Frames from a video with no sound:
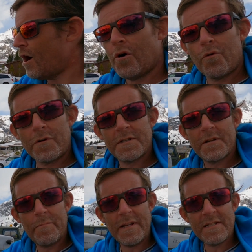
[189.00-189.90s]
old
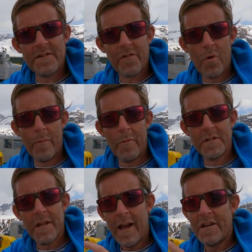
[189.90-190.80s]
pieces of
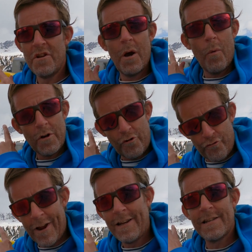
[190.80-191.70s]
equipment, and you know what,
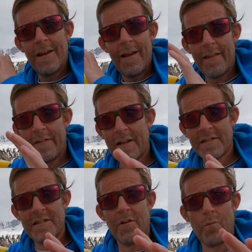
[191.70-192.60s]
great that they're still